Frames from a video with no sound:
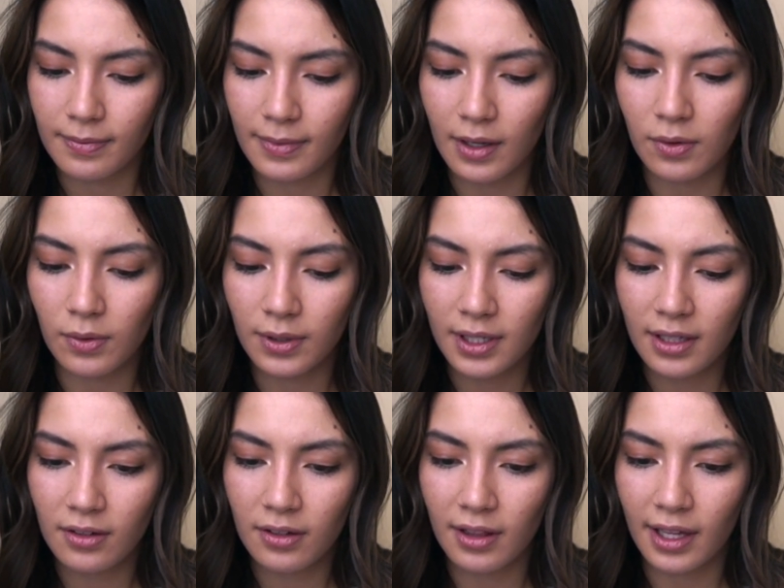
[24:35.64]
The only
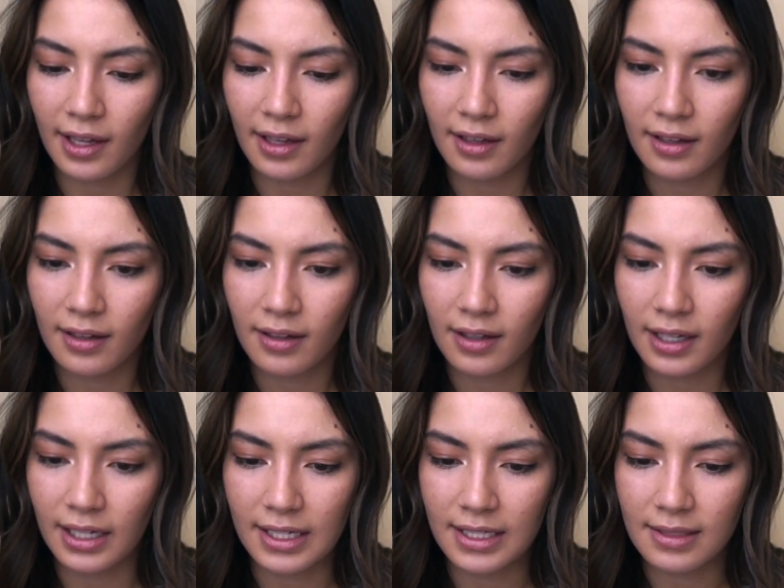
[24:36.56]
other thing
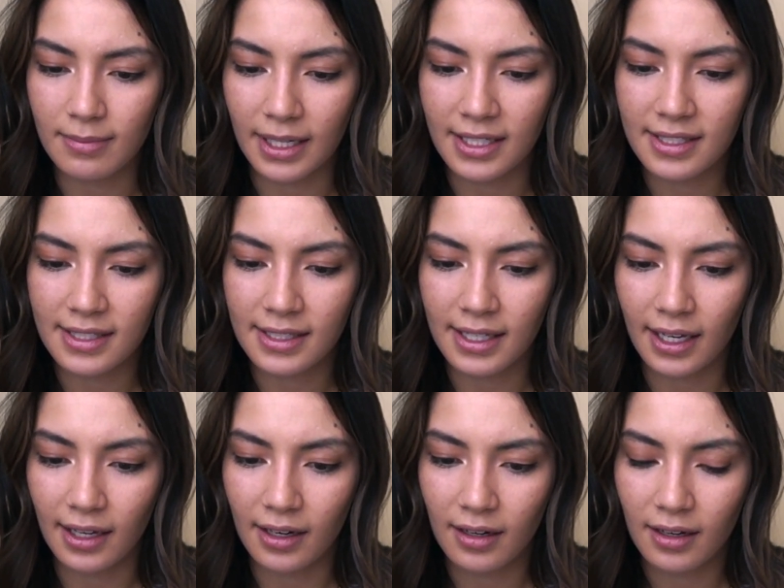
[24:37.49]
is my
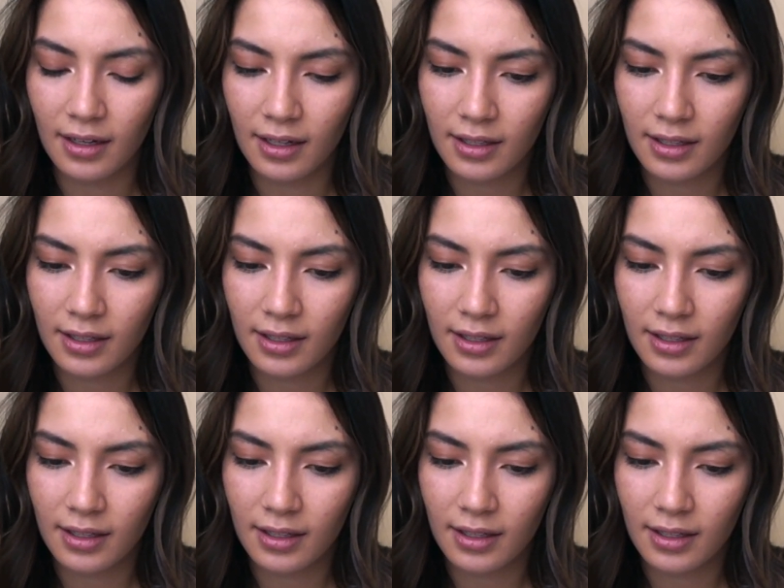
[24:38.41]
skin.